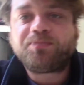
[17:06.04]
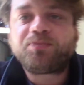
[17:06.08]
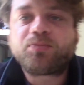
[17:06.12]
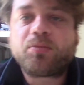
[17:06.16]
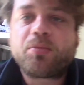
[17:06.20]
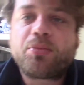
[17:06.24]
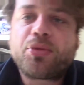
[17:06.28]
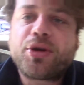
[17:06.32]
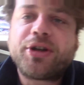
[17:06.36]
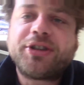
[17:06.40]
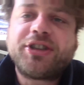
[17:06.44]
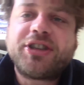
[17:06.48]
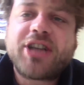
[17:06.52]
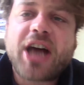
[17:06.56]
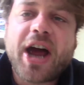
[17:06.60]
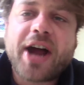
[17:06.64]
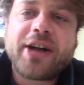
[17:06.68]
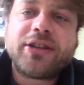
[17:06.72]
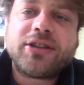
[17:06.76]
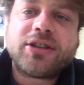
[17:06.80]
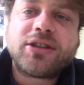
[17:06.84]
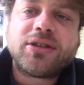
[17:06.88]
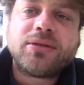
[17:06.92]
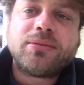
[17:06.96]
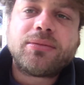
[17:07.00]

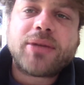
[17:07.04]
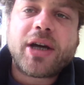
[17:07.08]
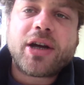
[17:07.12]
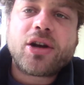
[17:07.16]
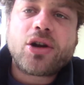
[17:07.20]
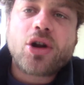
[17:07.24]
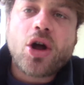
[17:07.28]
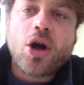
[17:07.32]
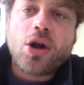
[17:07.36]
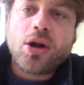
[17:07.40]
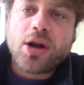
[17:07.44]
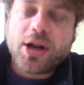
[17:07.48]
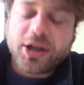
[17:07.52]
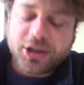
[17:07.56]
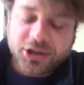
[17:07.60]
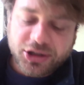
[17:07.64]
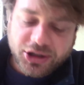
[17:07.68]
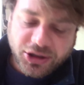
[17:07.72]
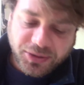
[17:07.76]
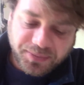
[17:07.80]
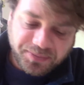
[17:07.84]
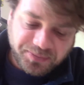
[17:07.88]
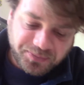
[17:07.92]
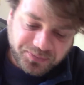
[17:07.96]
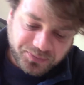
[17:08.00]
precise in my
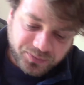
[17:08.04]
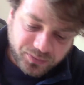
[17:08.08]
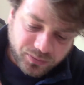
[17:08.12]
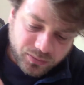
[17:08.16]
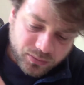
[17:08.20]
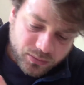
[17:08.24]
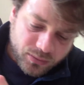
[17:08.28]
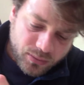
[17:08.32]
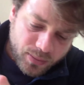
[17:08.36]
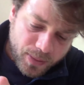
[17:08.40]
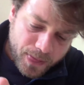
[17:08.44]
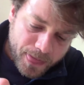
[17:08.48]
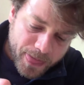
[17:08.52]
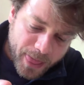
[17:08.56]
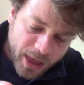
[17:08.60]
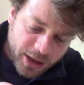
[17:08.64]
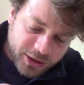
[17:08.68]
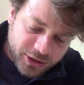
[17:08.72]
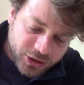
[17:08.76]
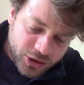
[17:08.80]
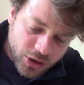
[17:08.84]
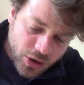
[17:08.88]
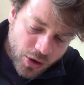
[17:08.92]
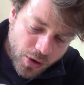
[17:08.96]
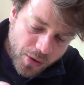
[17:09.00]
knowledge,
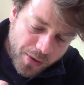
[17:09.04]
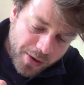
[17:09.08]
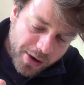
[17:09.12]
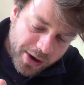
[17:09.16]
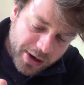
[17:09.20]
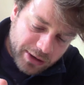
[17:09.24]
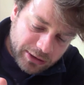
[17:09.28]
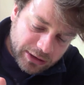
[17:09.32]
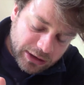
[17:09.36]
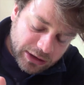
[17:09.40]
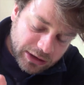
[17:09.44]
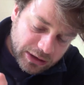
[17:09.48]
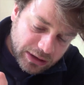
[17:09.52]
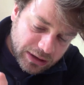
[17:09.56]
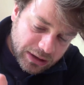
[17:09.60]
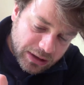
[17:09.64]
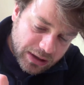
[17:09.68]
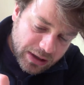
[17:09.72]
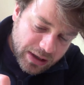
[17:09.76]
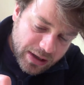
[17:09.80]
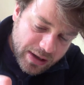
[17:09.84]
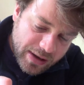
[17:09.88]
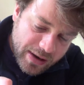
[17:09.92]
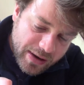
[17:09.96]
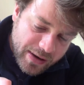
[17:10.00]
so
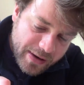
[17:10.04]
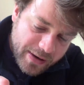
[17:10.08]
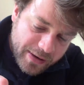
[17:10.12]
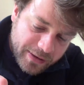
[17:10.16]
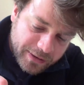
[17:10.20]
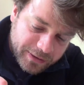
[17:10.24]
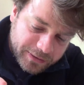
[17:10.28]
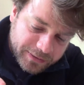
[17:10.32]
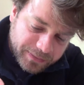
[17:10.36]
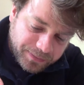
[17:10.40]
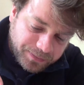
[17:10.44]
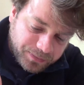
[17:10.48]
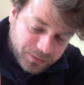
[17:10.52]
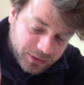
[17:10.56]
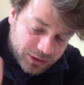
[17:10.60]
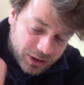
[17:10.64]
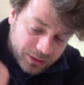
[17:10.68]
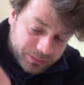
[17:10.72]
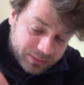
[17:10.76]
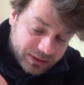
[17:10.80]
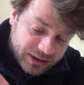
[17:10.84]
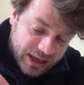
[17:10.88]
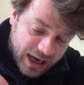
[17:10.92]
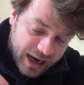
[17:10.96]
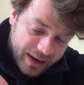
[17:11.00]

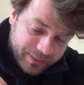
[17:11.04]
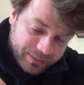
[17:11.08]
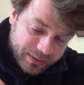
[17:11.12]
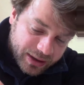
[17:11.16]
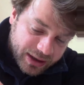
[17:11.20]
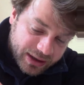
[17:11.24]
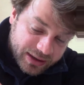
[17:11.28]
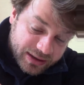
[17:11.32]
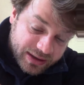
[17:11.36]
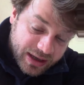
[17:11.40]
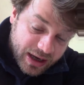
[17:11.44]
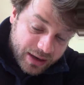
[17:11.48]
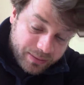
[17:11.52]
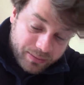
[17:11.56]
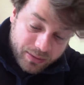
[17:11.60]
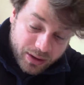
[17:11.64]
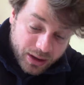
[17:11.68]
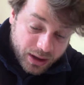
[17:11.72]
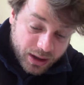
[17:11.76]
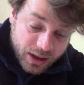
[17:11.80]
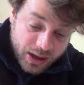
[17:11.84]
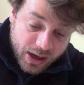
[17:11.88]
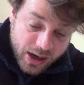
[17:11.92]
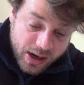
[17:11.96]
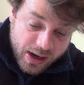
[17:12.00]
sometimes they say
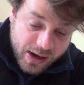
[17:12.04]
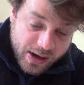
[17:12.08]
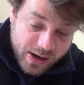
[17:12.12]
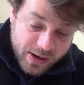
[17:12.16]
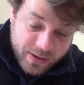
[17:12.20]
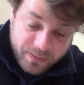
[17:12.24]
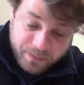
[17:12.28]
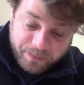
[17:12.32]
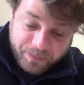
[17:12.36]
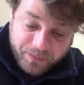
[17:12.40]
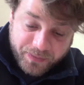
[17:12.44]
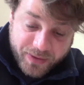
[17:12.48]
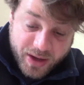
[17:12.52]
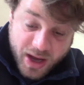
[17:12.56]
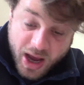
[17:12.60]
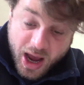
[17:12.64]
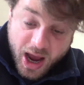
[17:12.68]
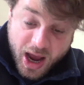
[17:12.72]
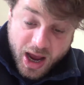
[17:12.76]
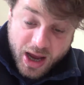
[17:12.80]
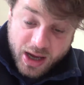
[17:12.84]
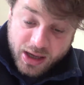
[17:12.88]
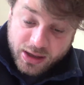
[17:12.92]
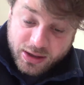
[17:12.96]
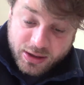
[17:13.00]
me,
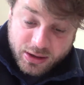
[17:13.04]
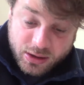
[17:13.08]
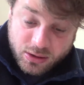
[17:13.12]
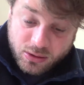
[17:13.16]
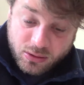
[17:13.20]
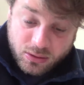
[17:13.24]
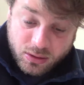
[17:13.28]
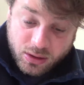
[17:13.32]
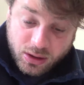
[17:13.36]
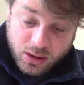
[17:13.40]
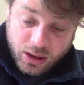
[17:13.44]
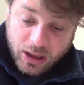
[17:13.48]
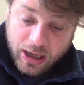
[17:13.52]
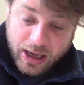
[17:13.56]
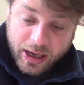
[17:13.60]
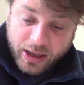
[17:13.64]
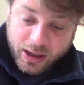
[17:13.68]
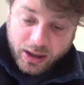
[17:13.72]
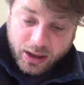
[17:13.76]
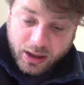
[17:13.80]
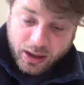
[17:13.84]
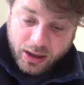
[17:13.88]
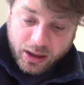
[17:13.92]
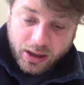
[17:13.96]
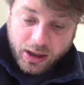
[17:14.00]
yeah, it's look
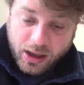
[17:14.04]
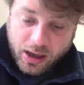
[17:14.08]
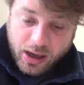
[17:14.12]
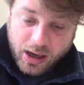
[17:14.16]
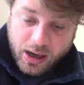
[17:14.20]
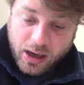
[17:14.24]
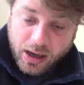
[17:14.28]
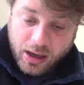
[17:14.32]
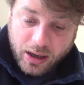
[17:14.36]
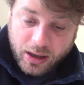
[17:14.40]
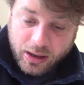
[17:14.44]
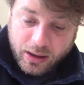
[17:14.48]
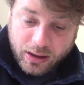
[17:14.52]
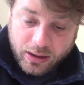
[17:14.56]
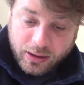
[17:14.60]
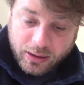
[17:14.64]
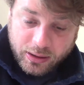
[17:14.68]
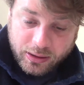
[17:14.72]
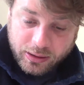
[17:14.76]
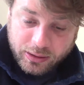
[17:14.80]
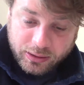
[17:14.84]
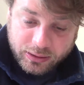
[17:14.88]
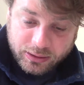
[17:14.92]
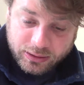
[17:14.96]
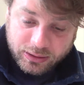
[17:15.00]
like
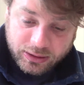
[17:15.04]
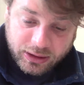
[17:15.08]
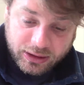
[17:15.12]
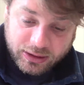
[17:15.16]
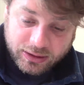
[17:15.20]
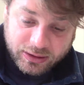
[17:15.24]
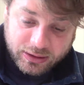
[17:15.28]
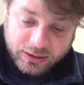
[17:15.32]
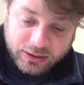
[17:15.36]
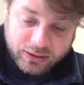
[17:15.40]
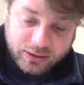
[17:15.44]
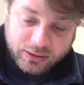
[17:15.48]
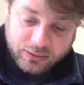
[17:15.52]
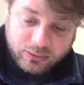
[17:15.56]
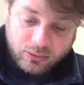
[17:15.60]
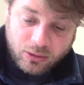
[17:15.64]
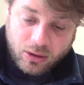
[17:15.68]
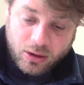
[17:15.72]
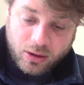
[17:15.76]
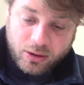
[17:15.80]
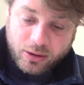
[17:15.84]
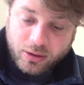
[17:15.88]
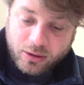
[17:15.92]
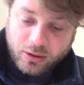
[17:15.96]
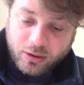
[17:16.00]
this
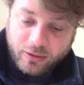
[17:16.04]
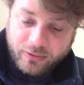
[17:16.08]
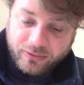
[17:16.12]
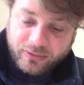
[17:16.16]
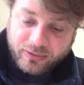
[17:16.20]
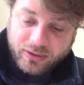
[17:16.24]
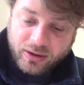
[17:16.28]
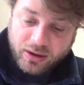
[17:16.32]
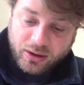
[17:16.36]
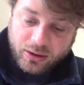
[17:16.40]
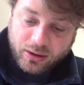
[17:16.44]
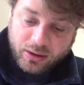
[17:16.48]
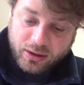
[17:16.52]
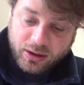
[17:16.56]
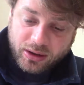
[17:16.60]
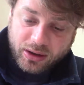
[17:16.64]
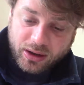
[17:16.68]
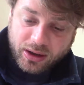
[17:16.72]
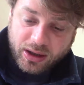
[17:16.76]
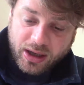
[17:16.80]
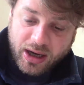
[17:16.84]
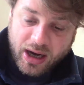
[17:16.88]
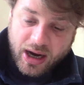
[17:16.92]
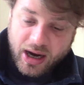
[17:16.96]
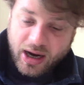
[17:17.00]
work of the
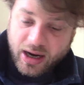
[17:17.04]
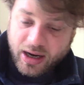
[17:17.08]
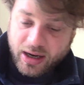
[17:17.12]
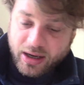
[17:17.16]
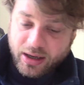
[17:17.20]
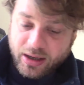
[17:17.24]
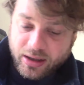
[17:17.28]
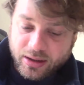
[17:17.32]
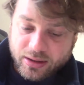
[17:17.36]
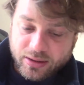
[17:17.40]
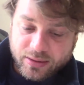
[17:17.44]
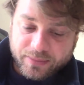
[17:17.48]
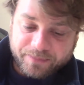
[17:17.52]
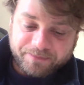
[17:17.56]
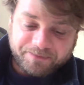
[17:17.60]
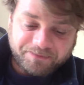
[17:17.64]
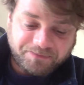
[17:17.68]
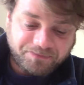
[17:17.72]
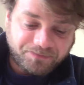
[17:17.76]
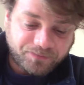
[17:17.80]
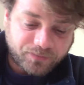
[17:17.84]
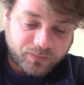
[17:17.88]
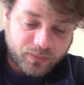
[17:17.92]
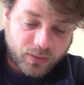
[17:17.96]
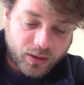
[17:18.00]
other guy,
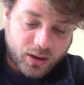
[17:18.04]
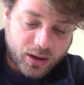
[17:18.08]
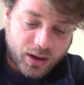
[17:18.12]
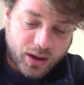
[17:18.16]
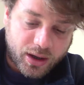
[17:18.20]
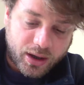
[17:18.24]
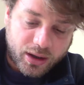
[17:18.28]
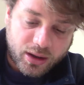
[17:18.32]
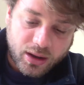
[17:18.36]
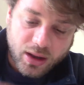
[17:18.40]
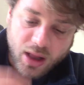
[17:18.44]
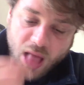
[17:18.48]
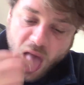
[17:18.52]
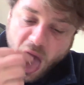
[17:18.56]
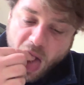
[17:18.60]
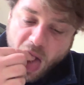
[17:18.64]
and